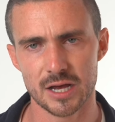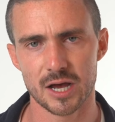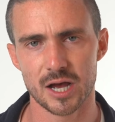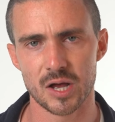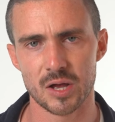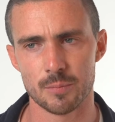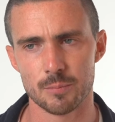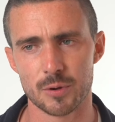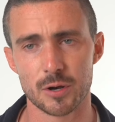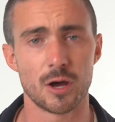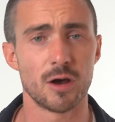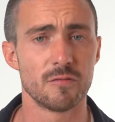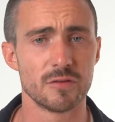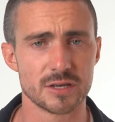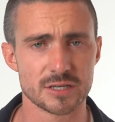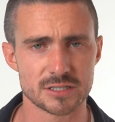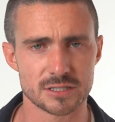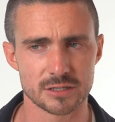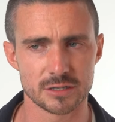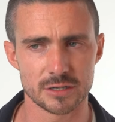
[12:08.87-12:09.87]
But
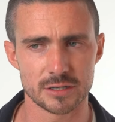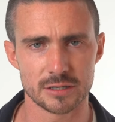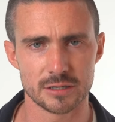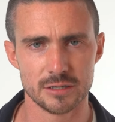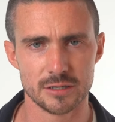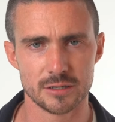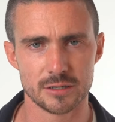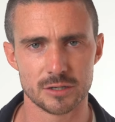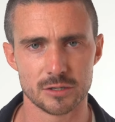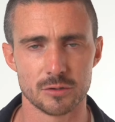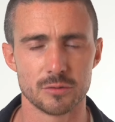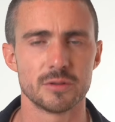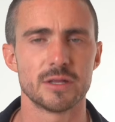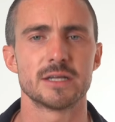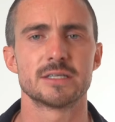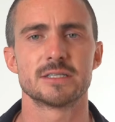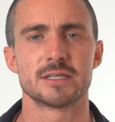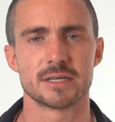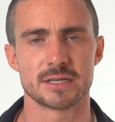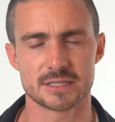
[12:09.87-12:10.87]
obviously,
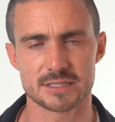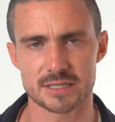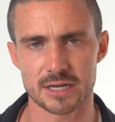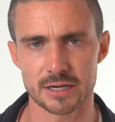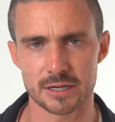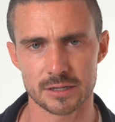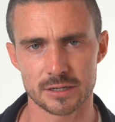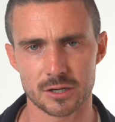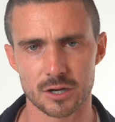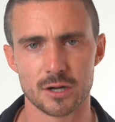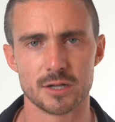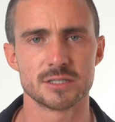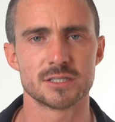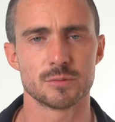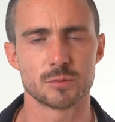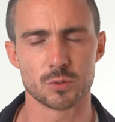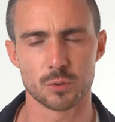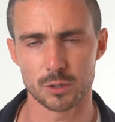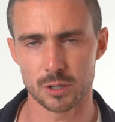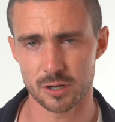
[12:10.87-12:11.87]
that's an exciting
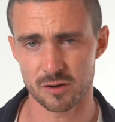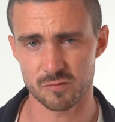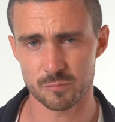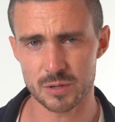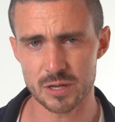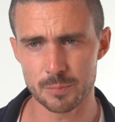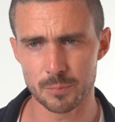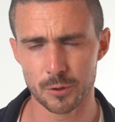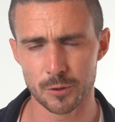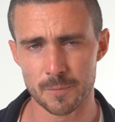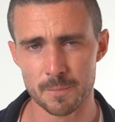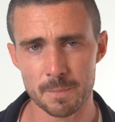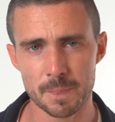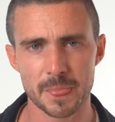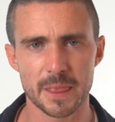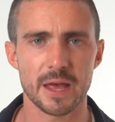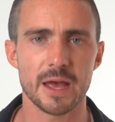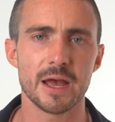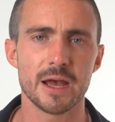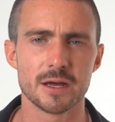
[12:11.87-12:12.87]
concept to a lot of people.
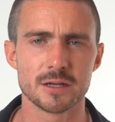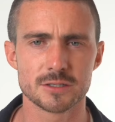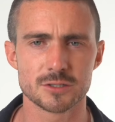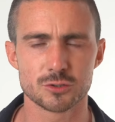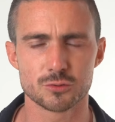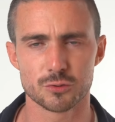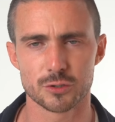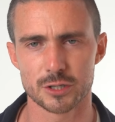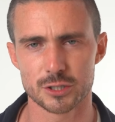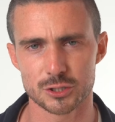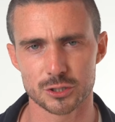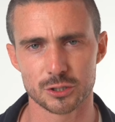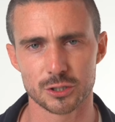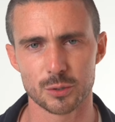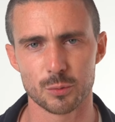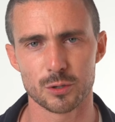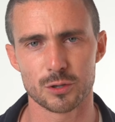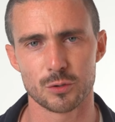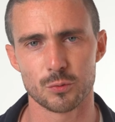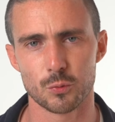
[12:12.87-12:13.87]
And traditionally
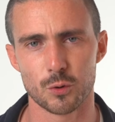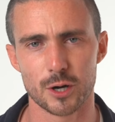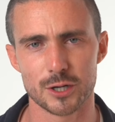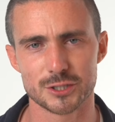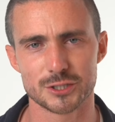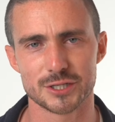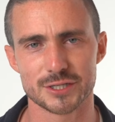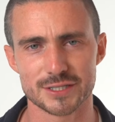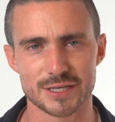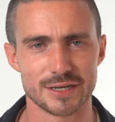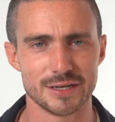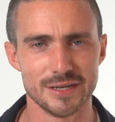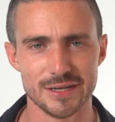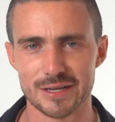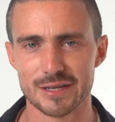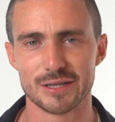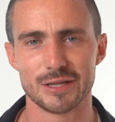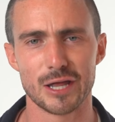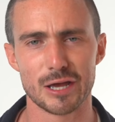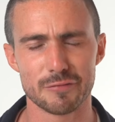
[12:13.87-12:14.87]
within watches and
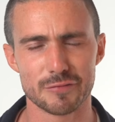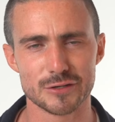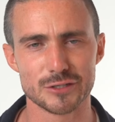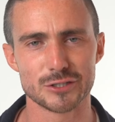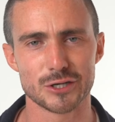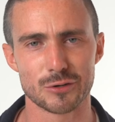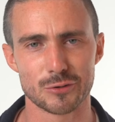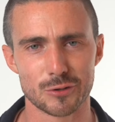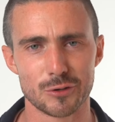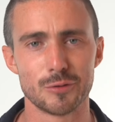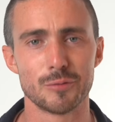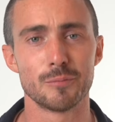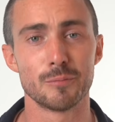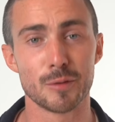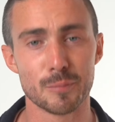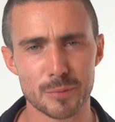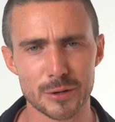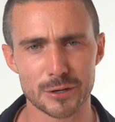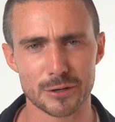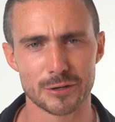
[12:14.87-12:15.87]
life in general, the
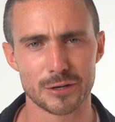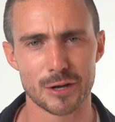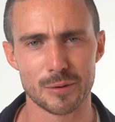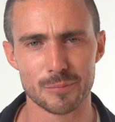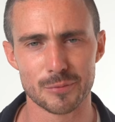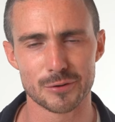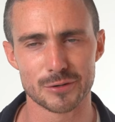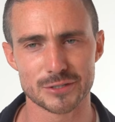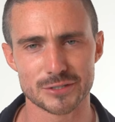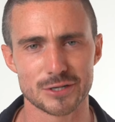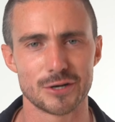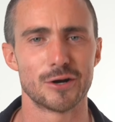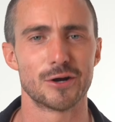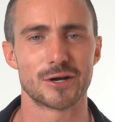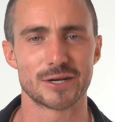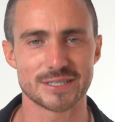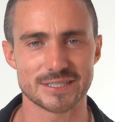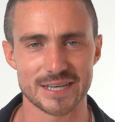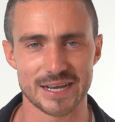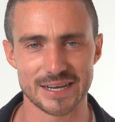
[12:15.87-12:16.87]
bigger numbers are
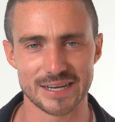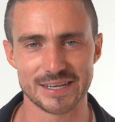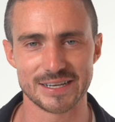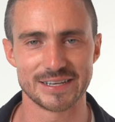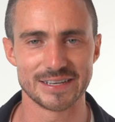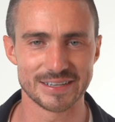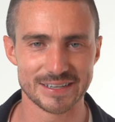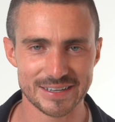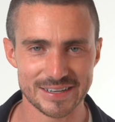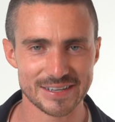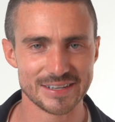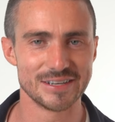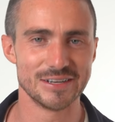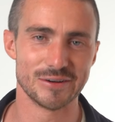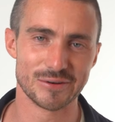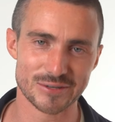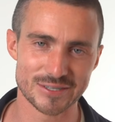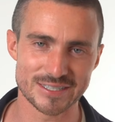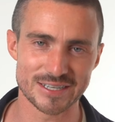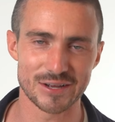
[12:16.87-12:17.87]
exciting
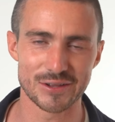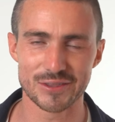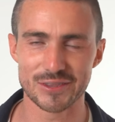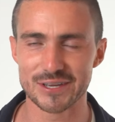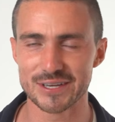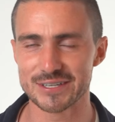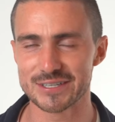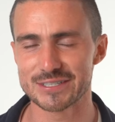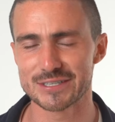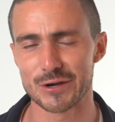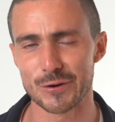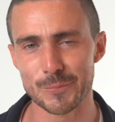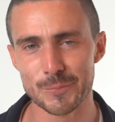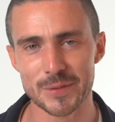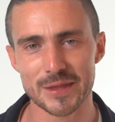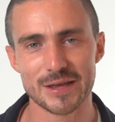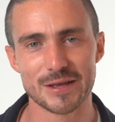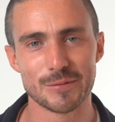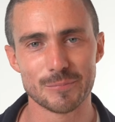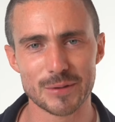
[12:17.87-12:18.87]
and, sell things. So
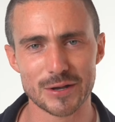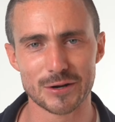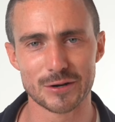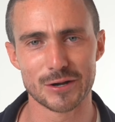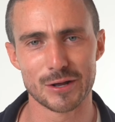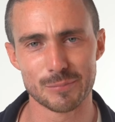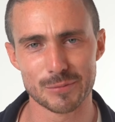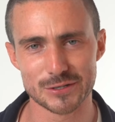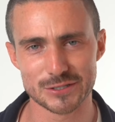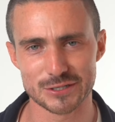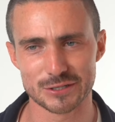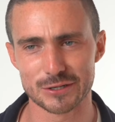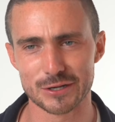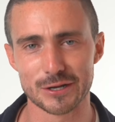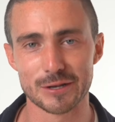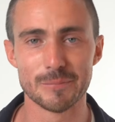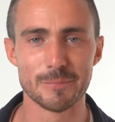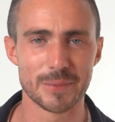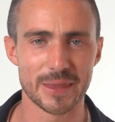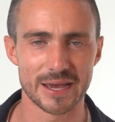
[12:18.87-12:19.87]
bigger numbers are
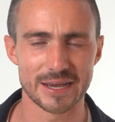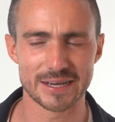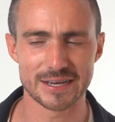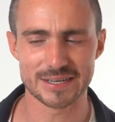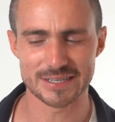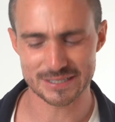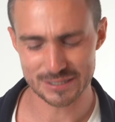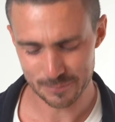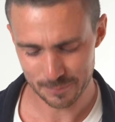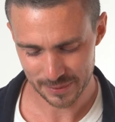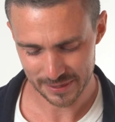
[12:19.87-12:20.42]
good, I guess.